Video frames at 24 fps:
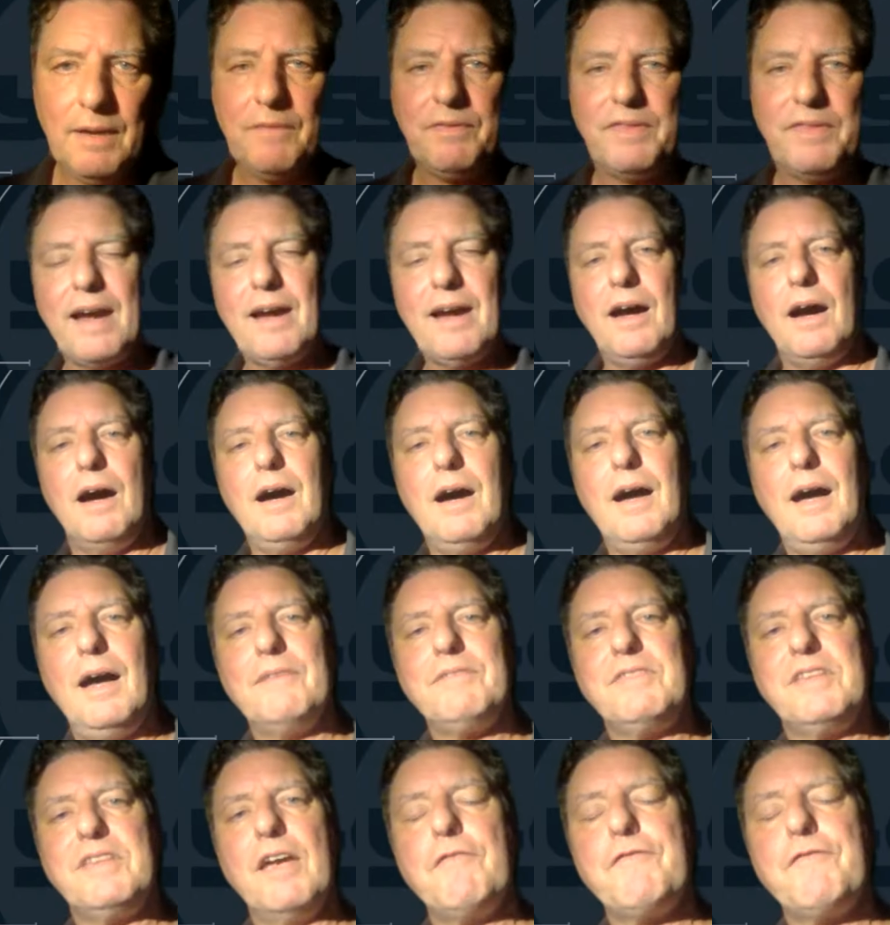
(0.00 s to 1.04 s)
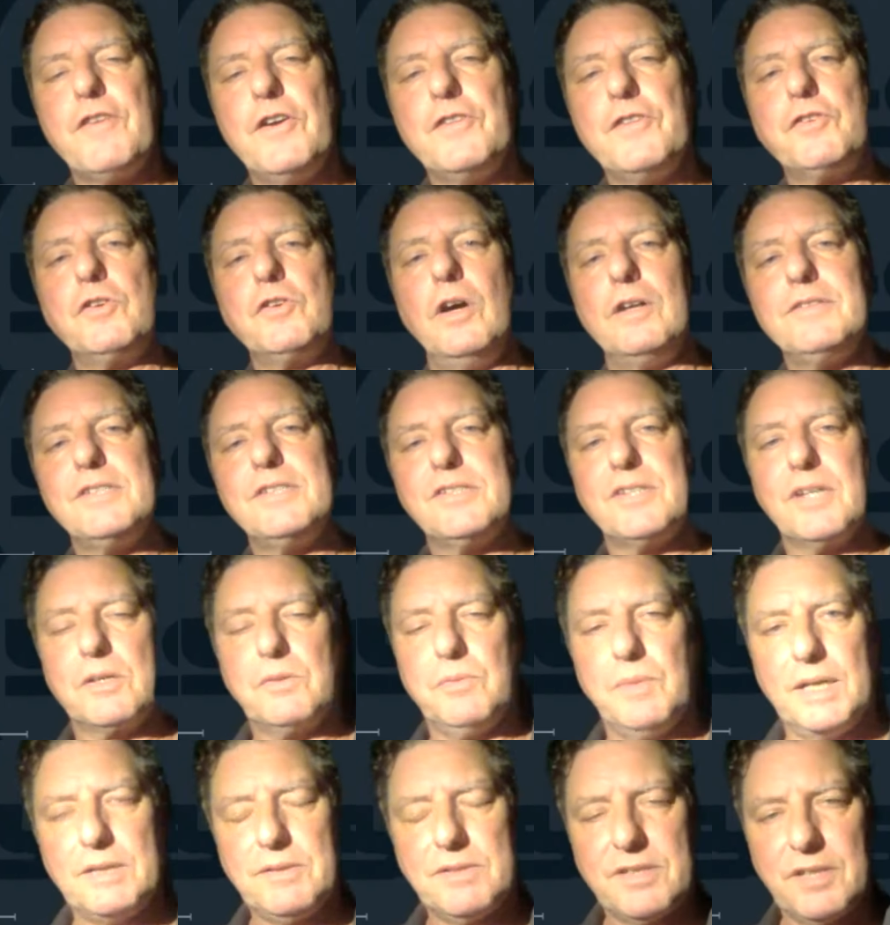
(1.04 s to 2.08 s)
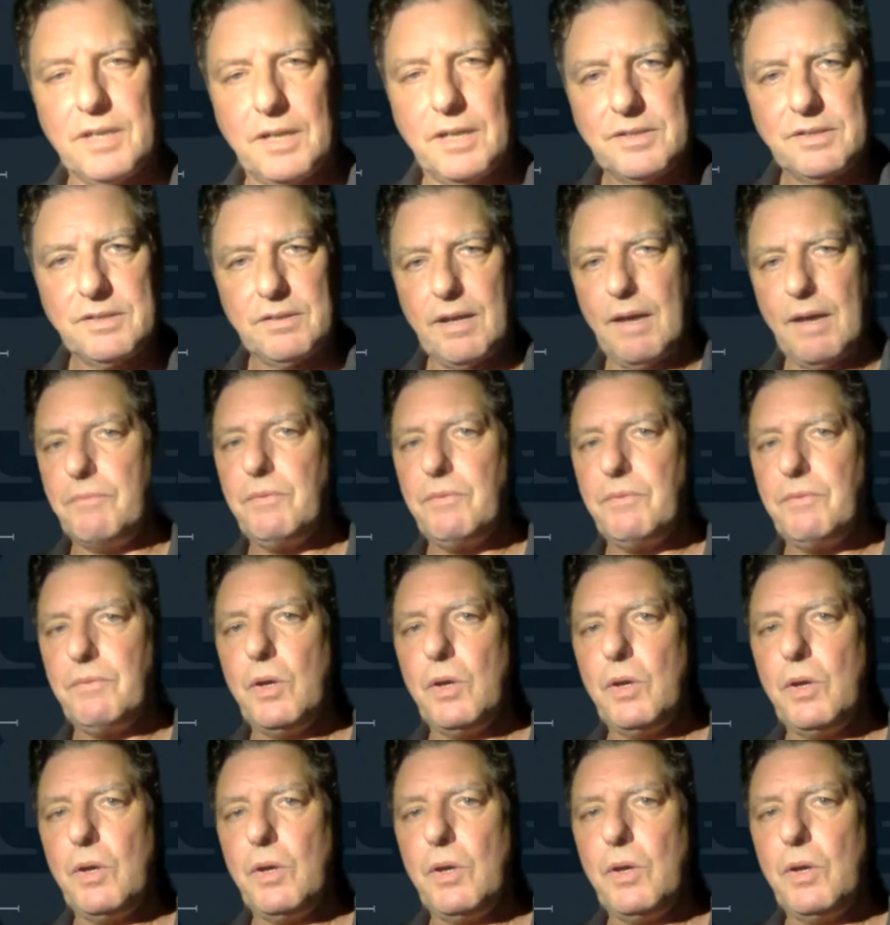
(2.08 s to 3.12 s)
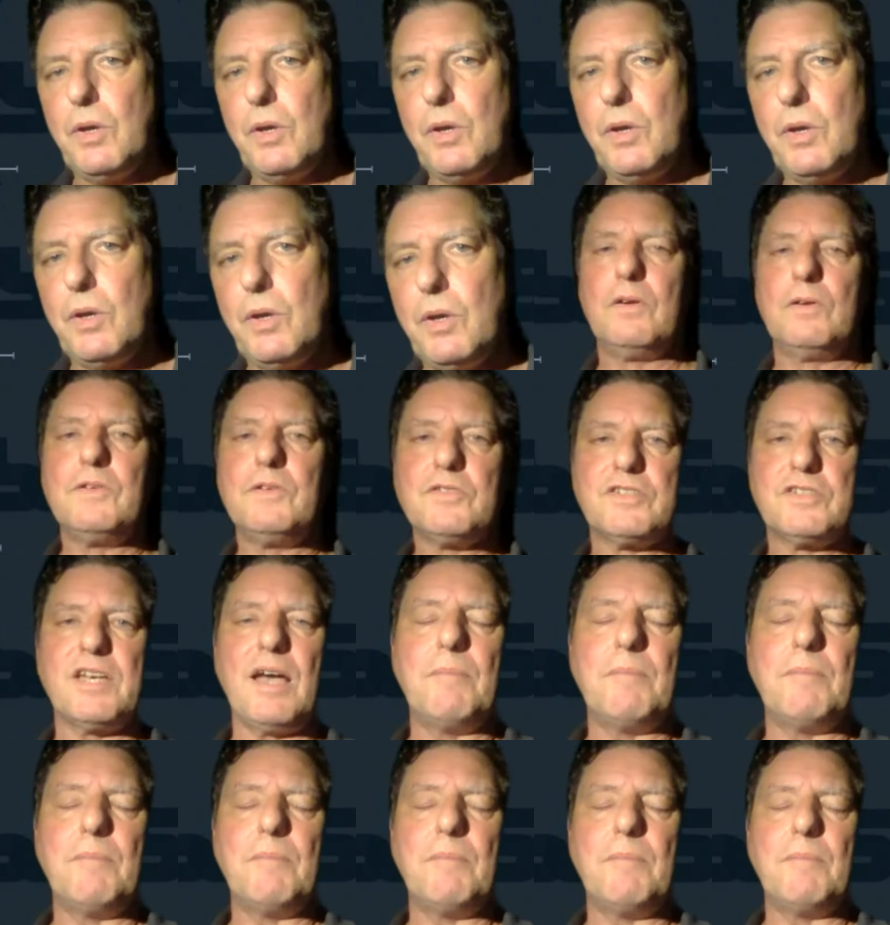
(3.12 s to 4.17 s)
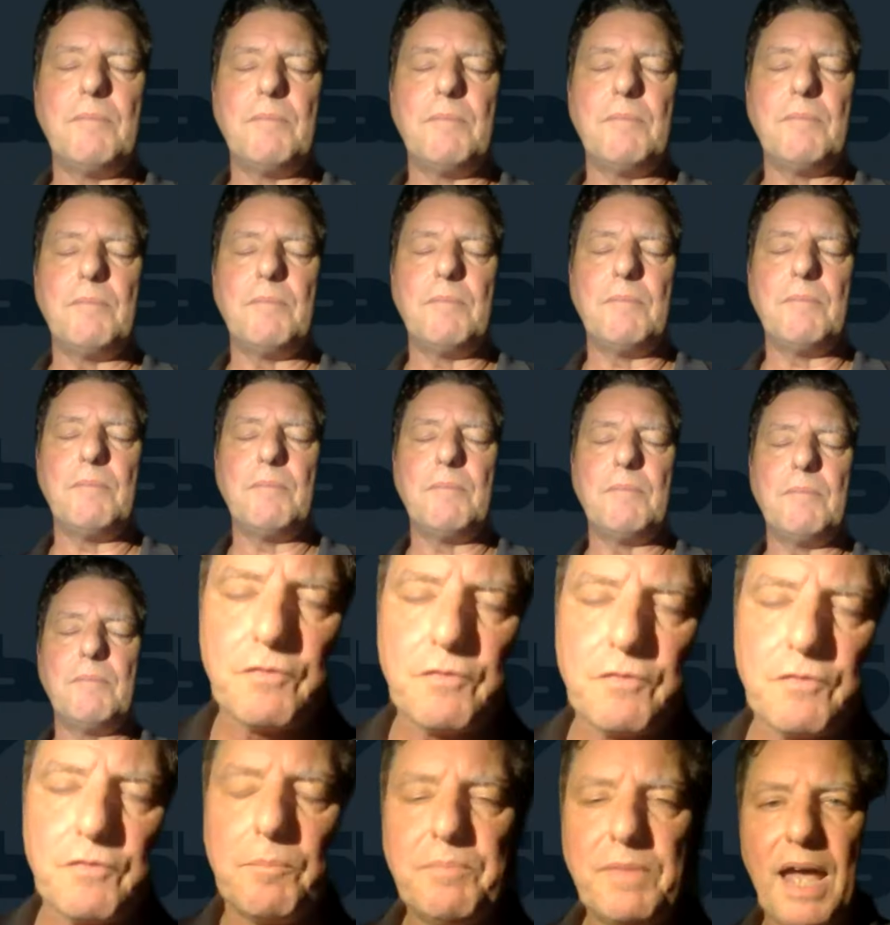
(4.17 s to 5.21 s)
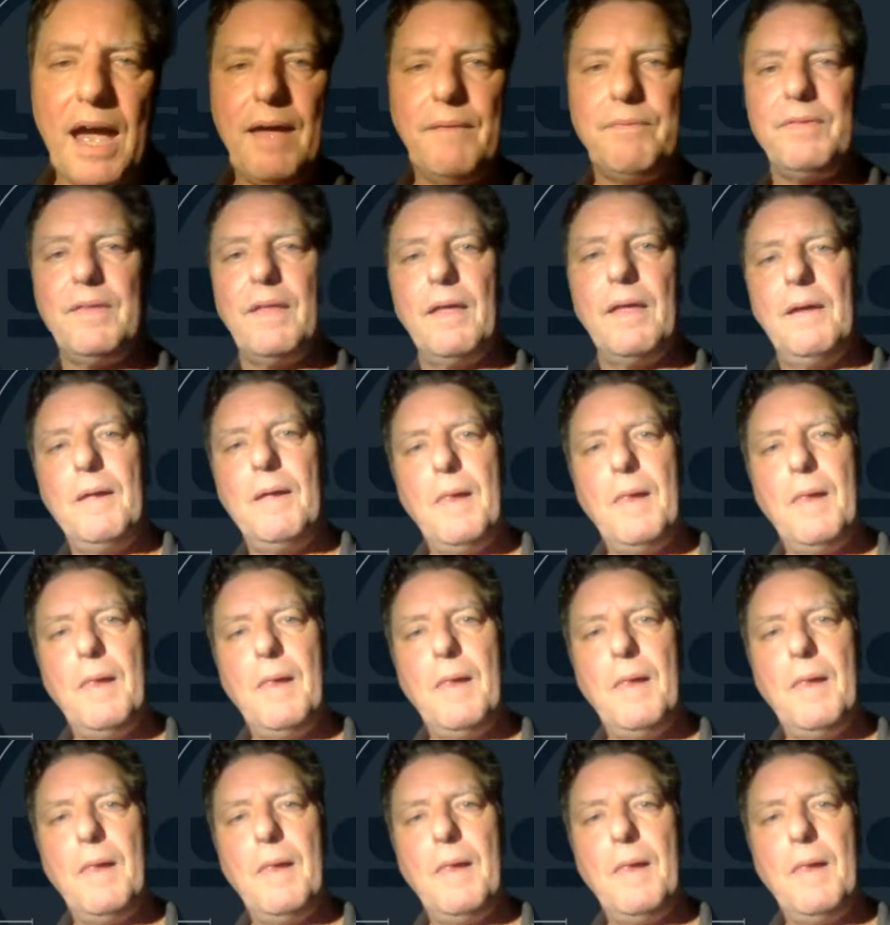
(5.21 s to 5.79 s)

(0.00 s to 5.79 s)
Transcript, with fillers: there are different consequences. And you heard some of them also from Dan.